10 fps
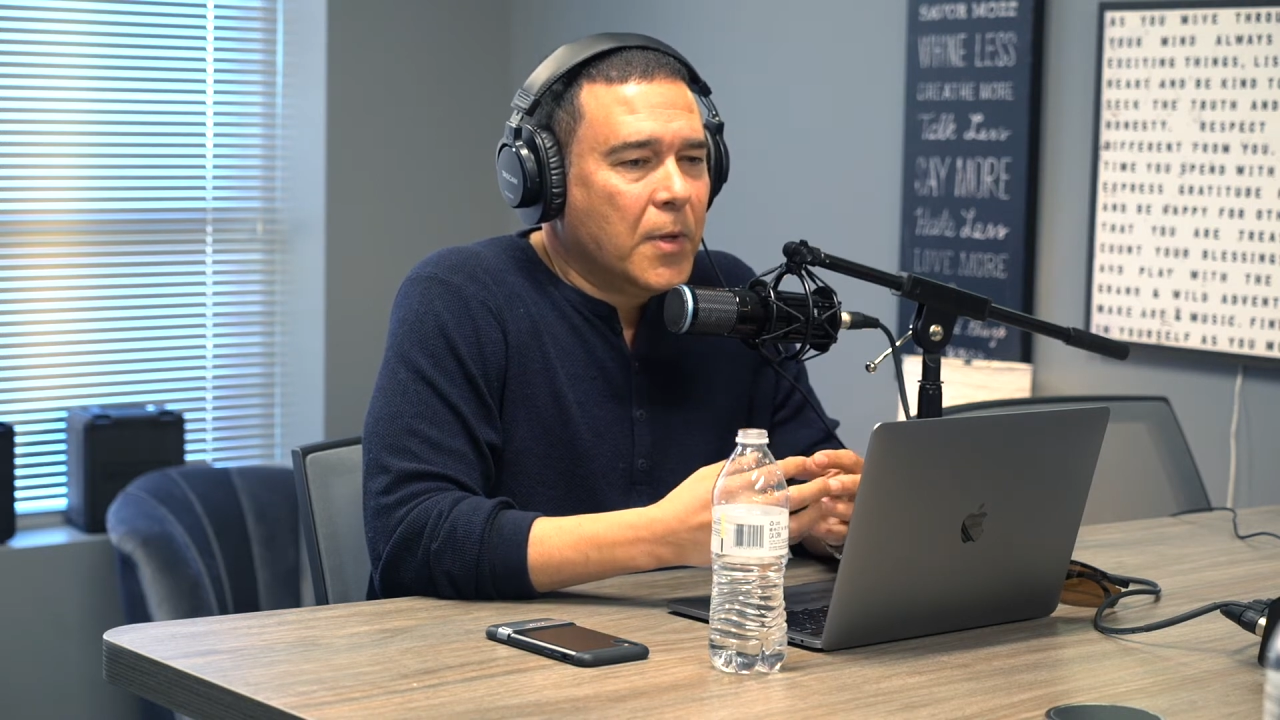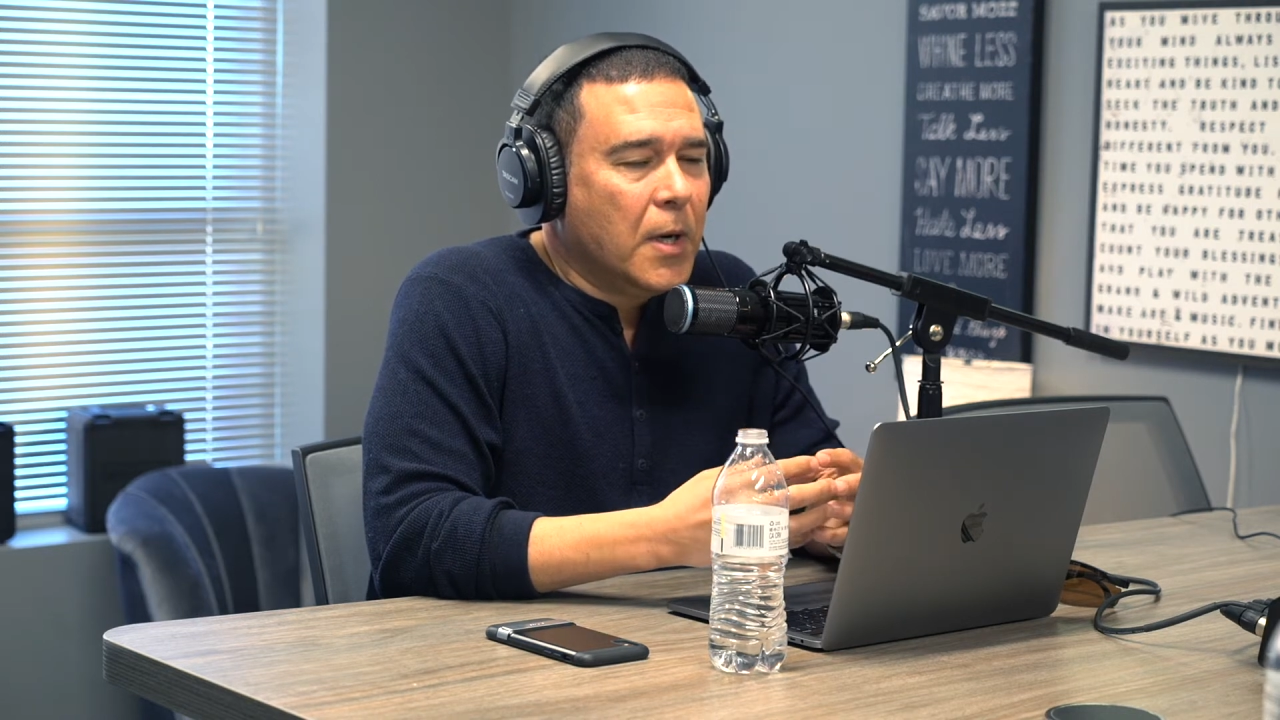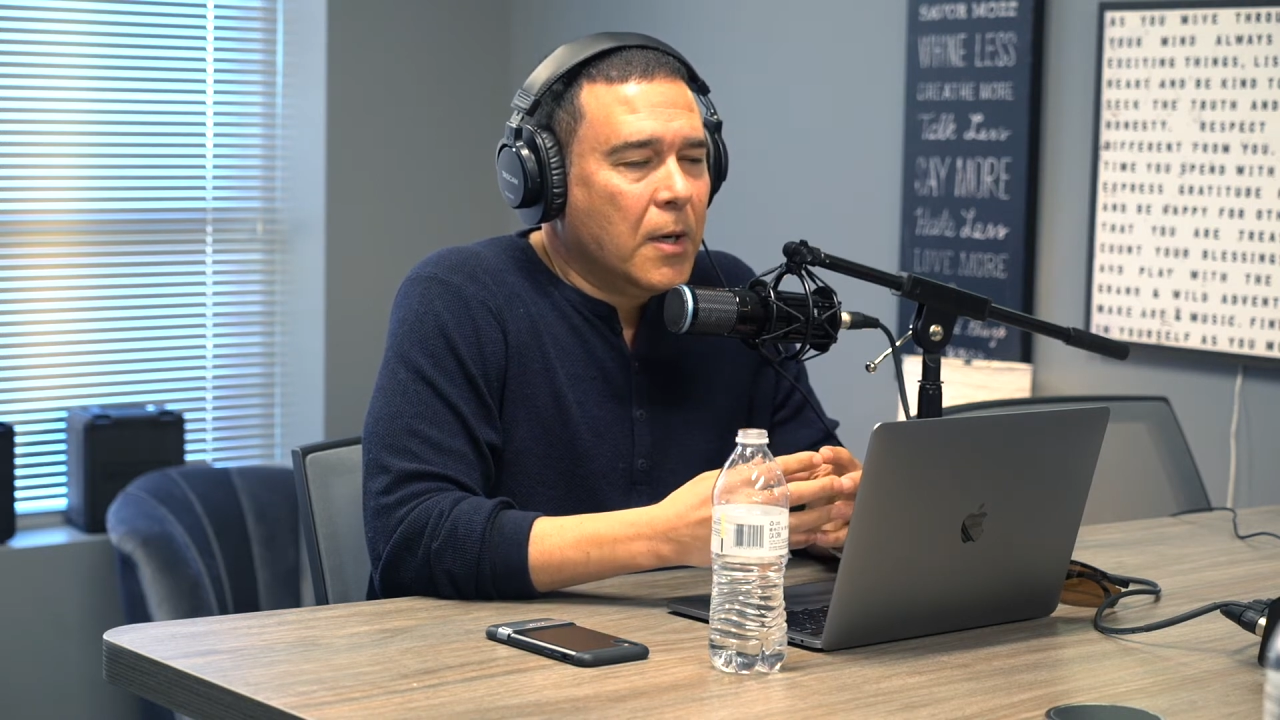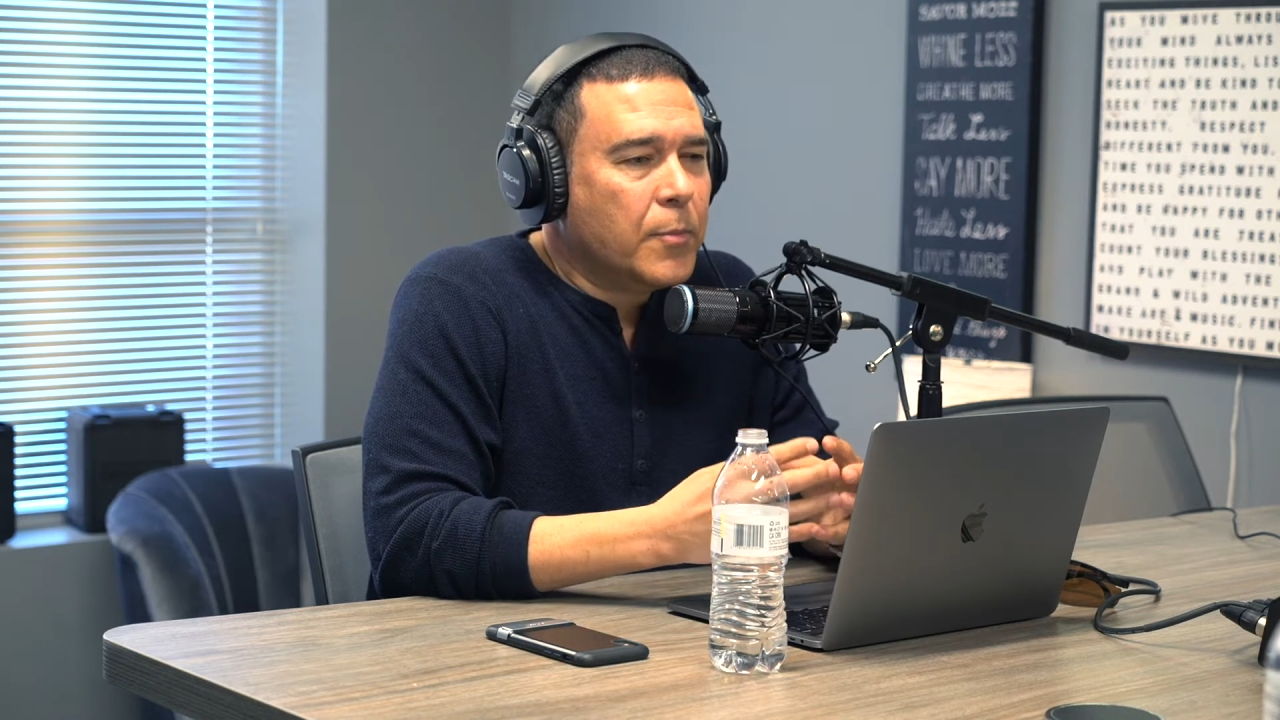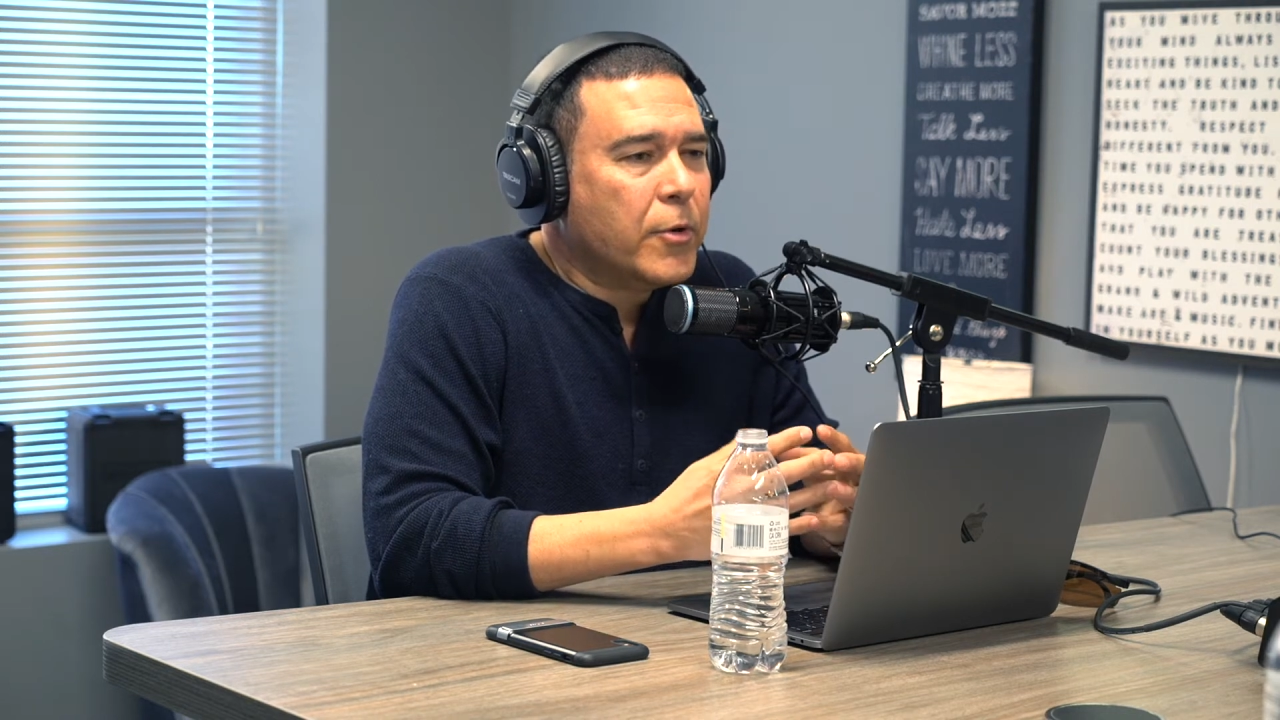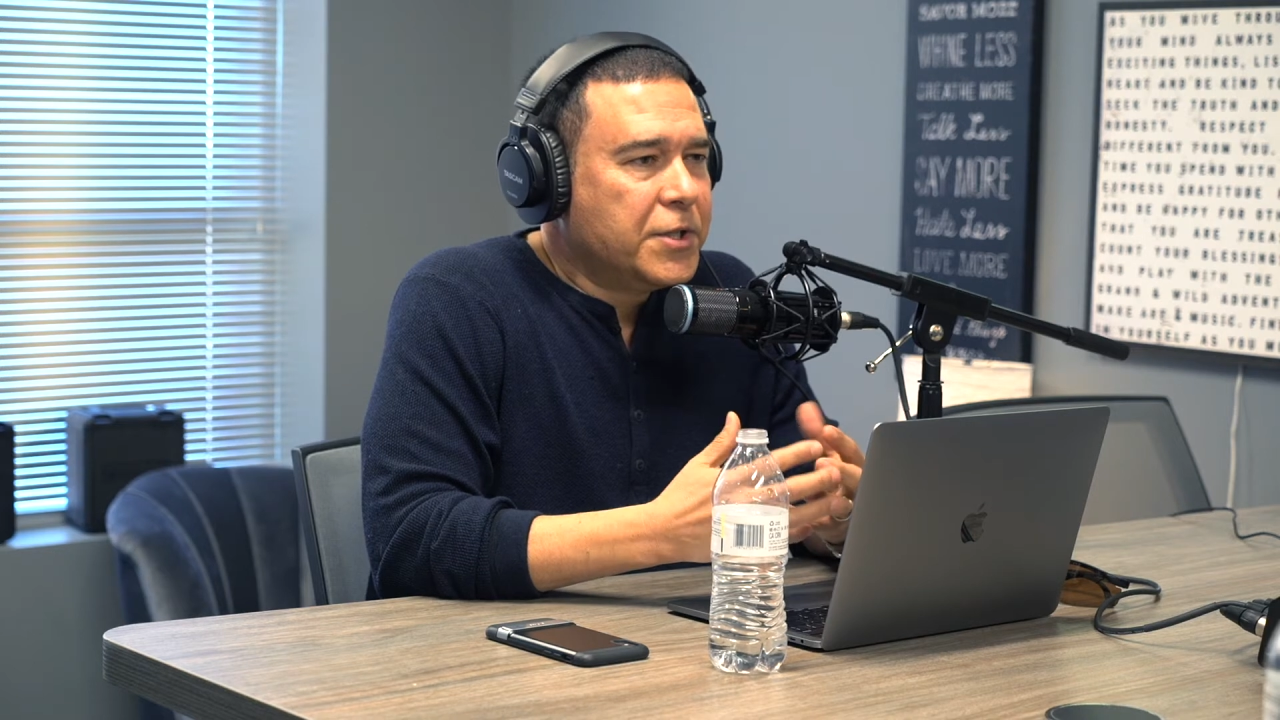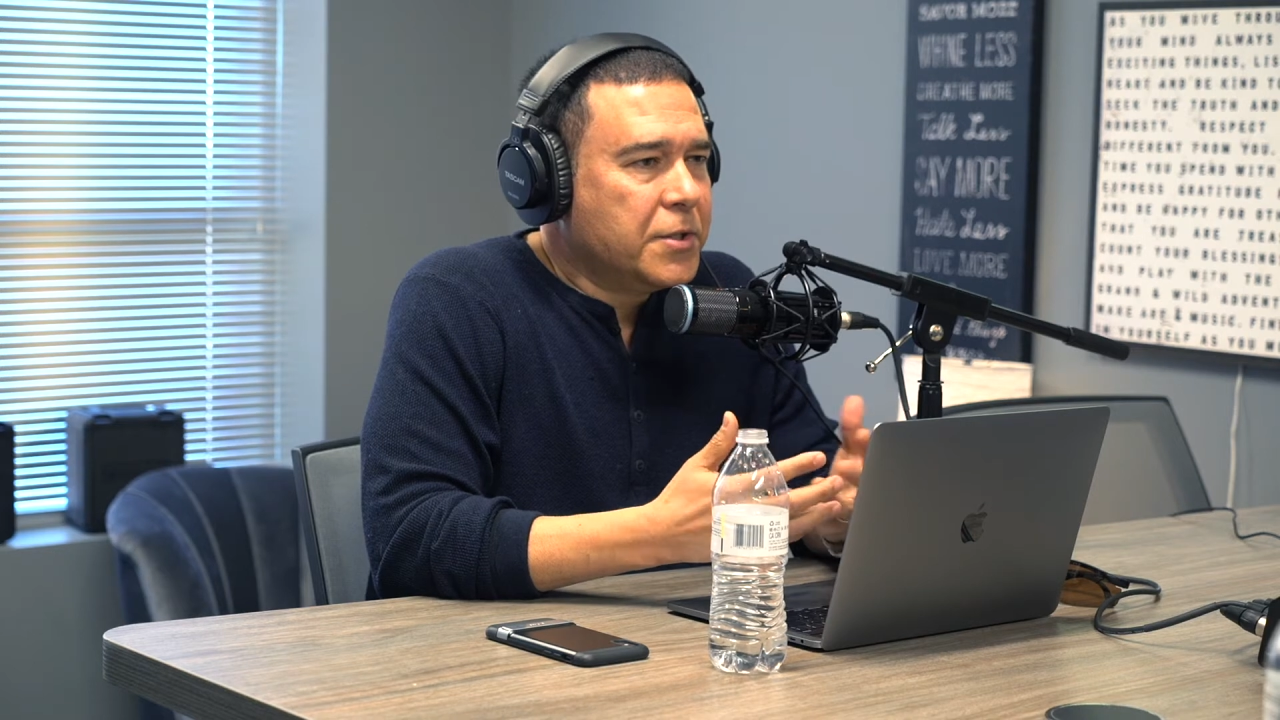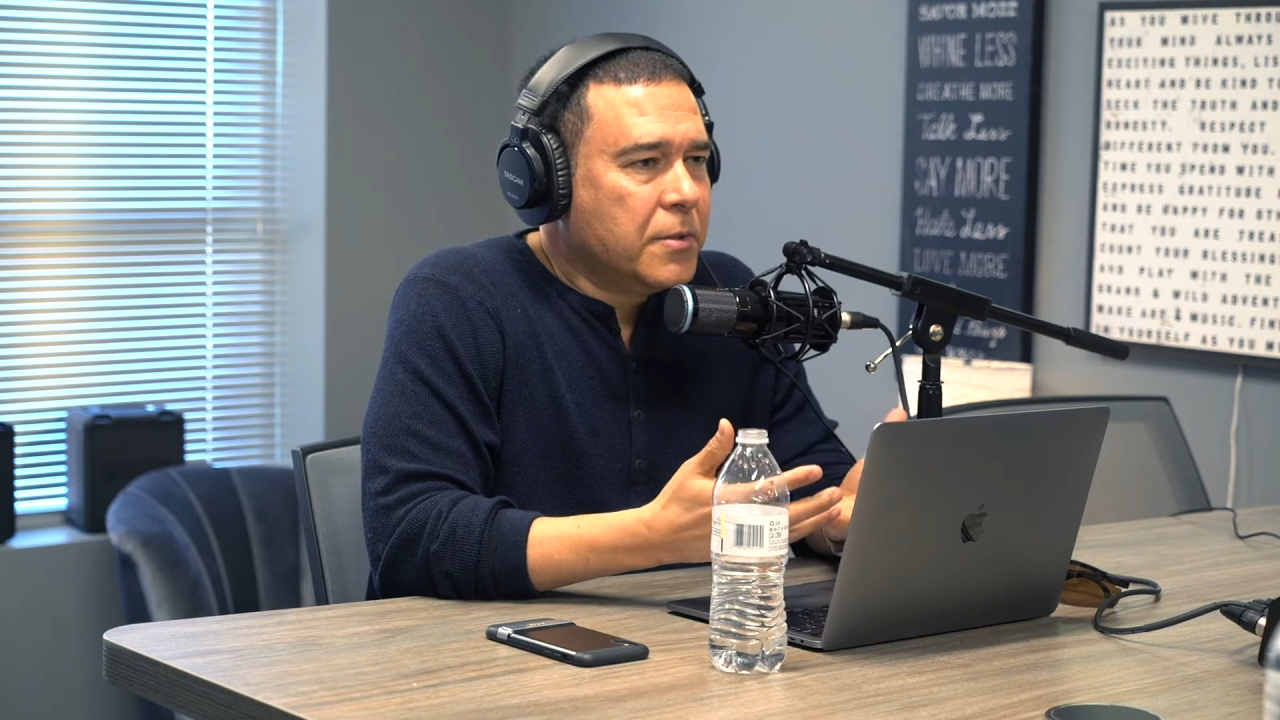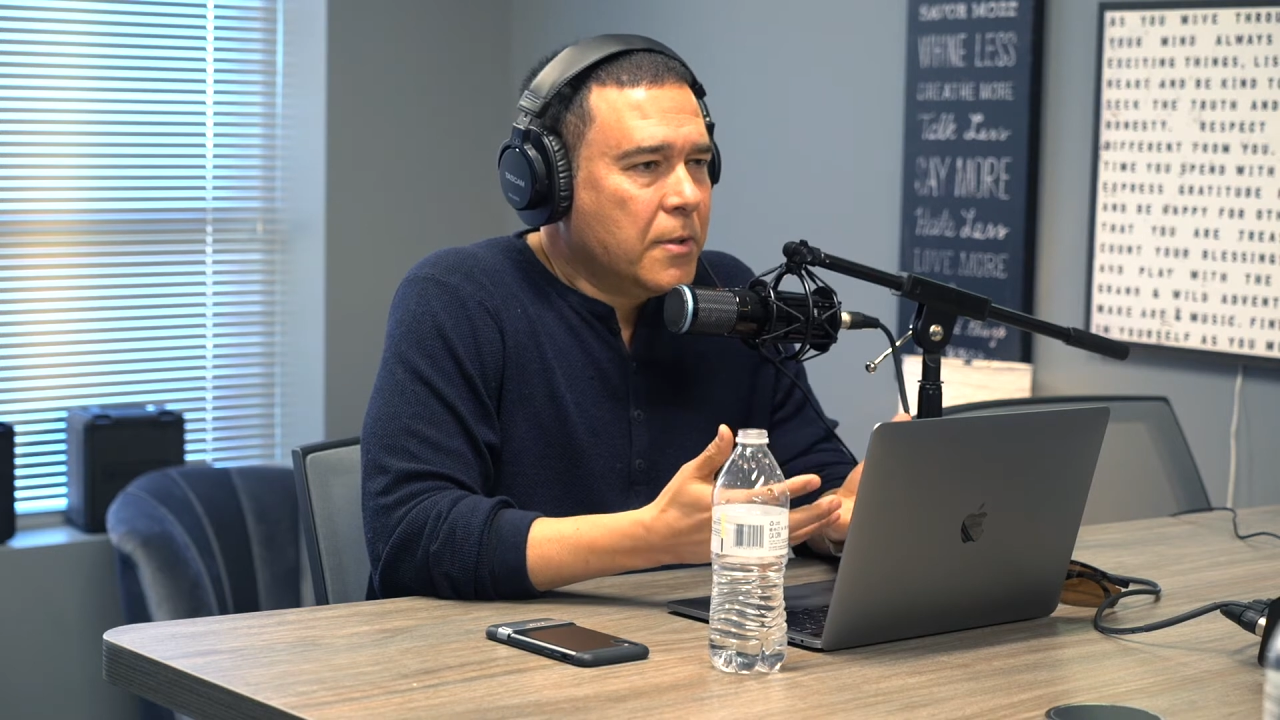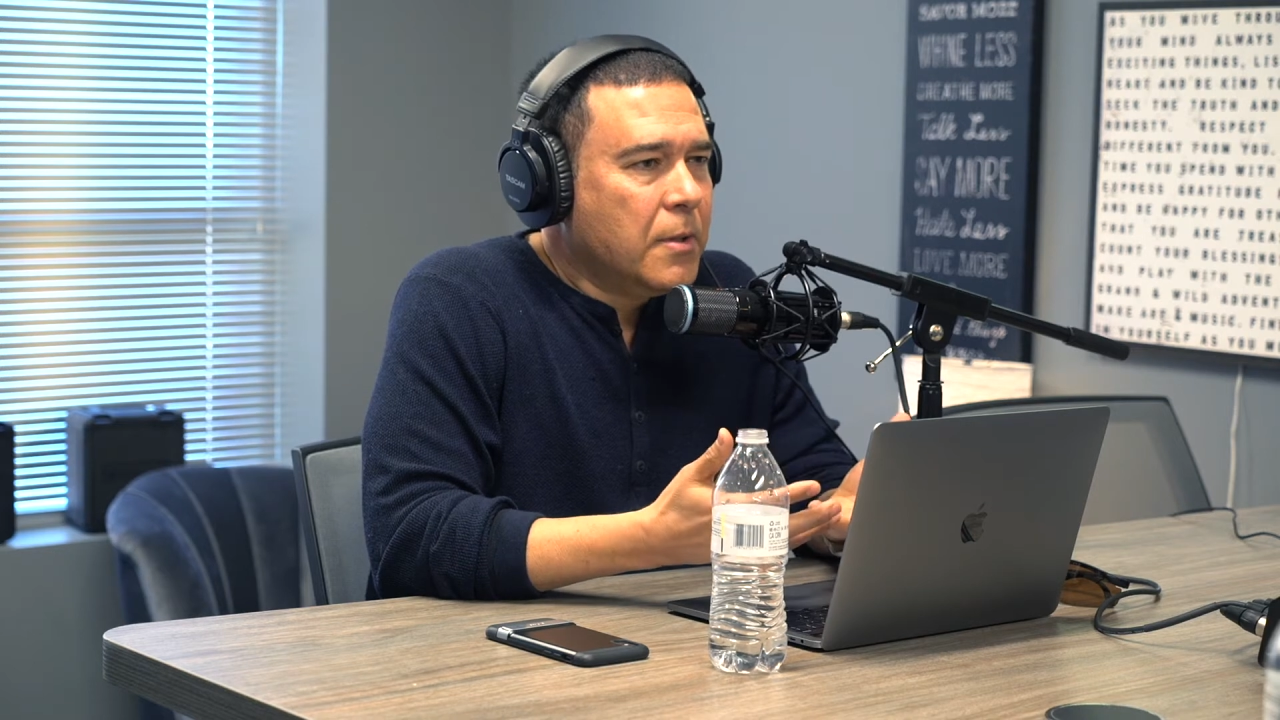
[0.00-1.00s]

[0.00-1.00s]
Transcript: operation